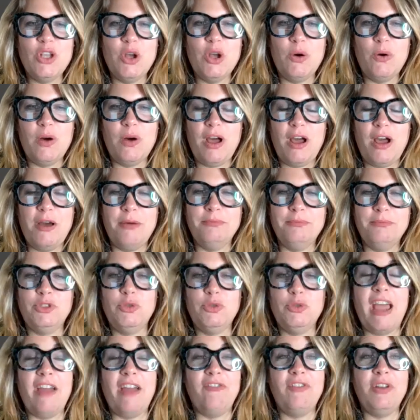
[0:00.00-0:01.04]
So, um,
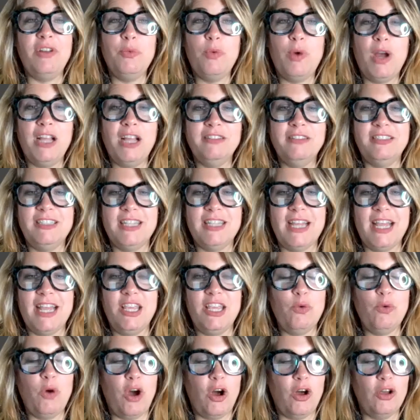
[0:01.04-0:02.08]
to everyone,
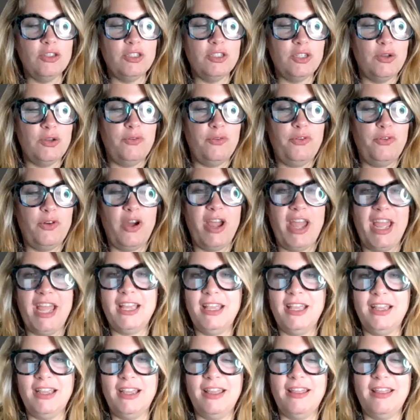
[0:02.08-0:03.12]
thank you also for
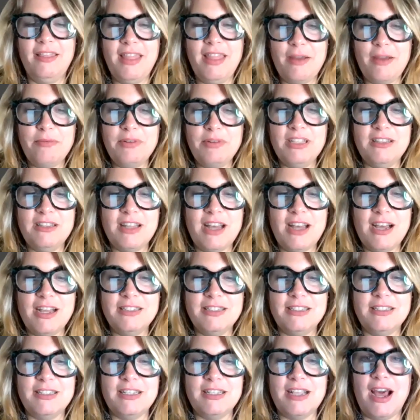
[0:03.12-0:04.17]
hanging in there with
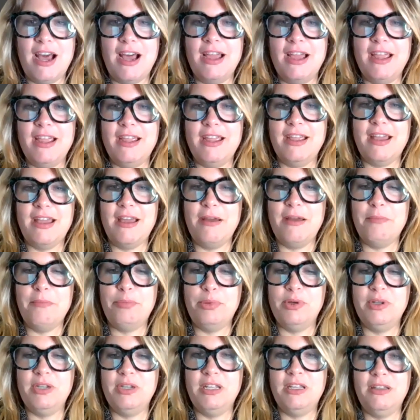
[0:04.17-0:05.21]
us. I
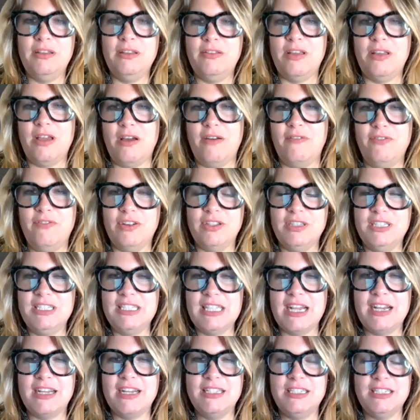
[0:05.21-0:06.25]
am putting uh, for the
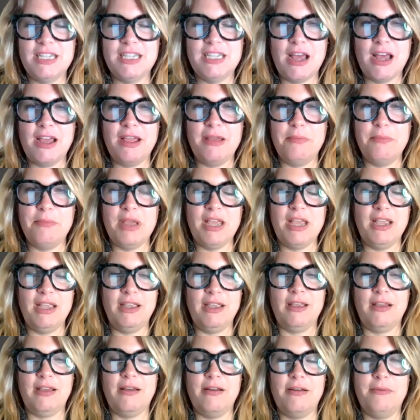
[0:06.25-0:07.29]
second time
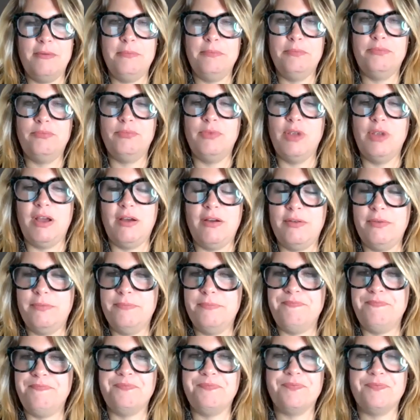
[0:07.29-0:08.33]
a um,
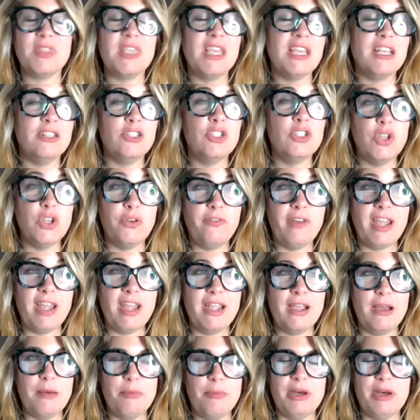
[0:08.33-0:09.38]
um,
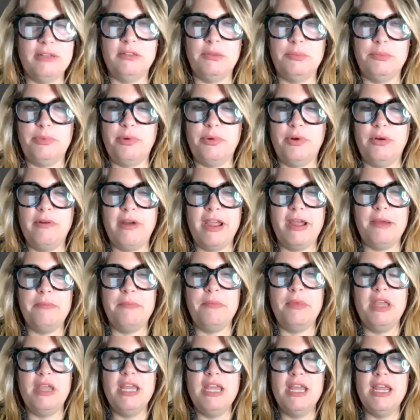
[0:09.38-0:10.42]
survey about the
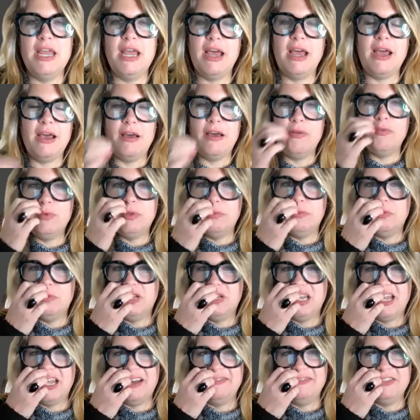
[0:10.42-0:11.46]
program. Uh, we
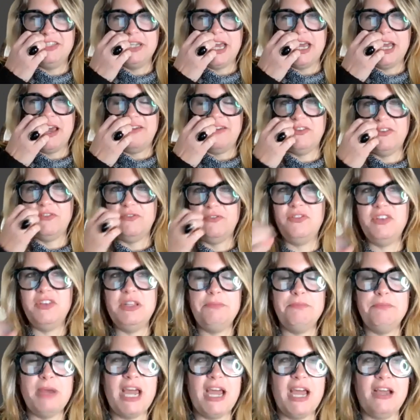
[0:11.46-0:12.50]
would love to have your
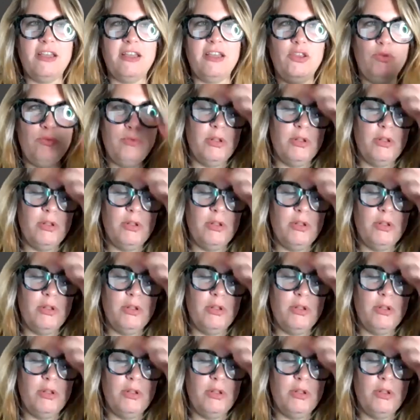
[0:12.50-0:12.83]
feedback.